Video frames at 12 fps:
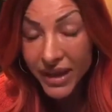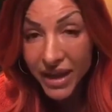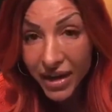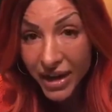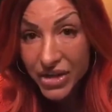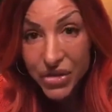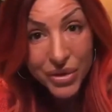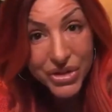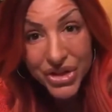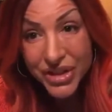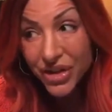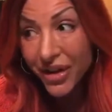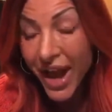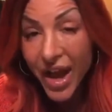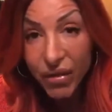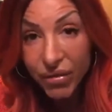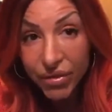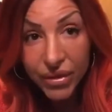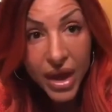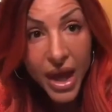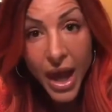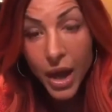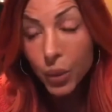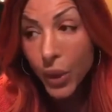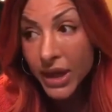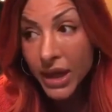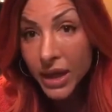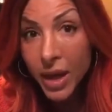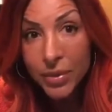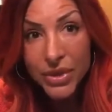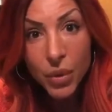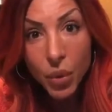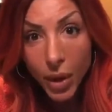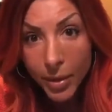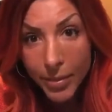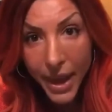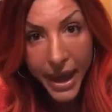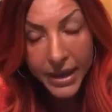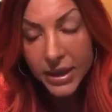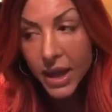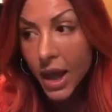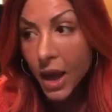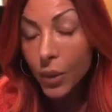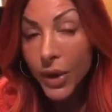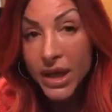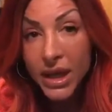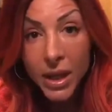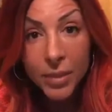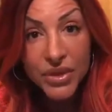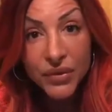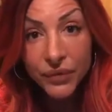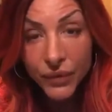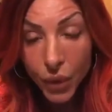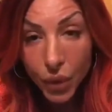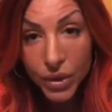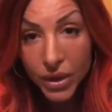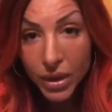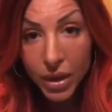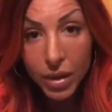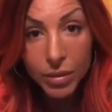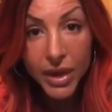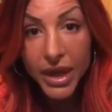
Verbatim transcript: like our actual, just our health and waking up in a warm bed and waking up to food um,